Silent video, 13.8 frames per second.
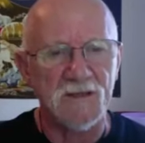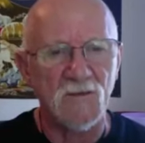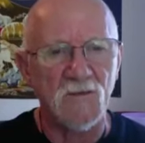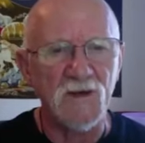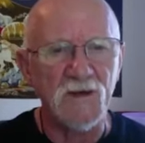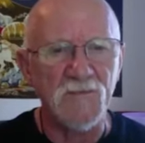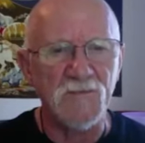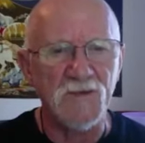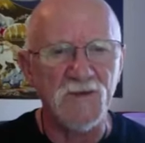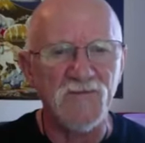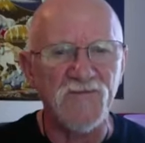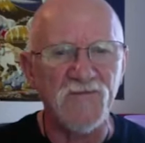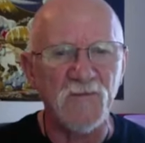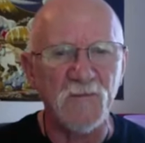What a
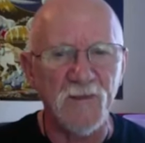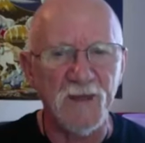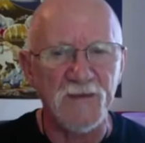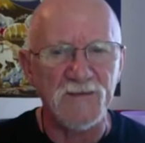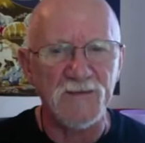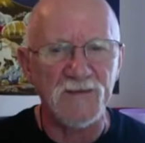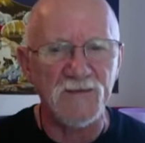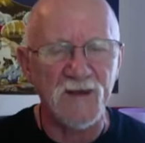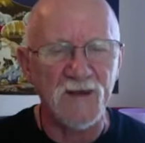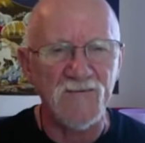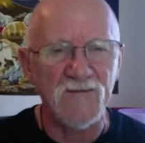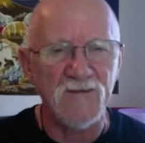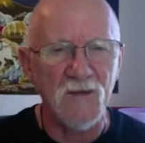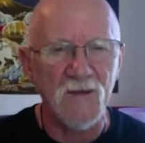beautiful message.
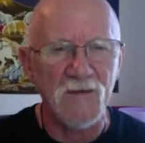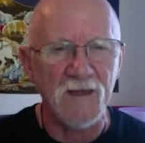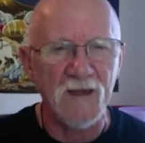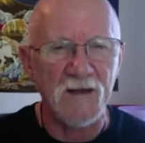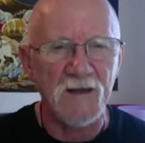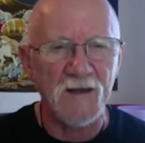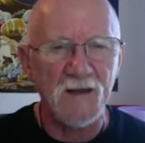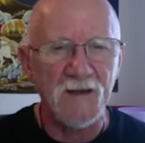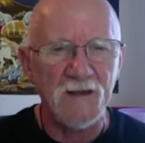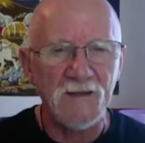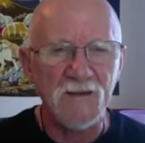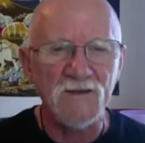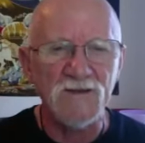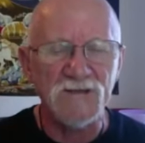Even though that
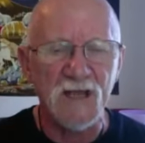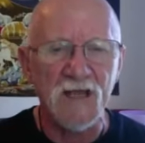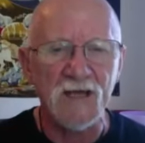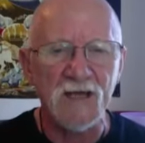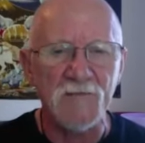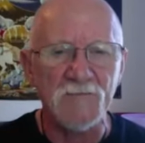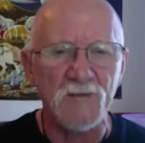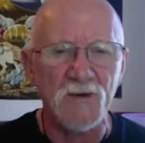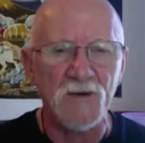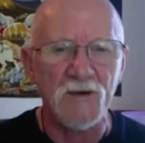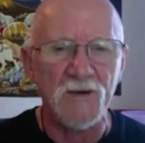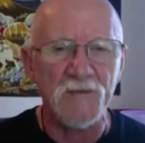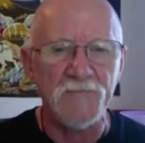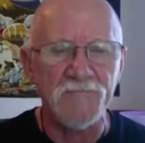little tiny
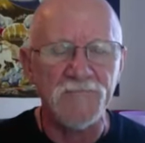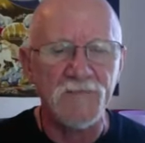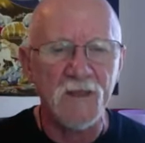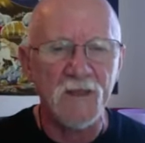bird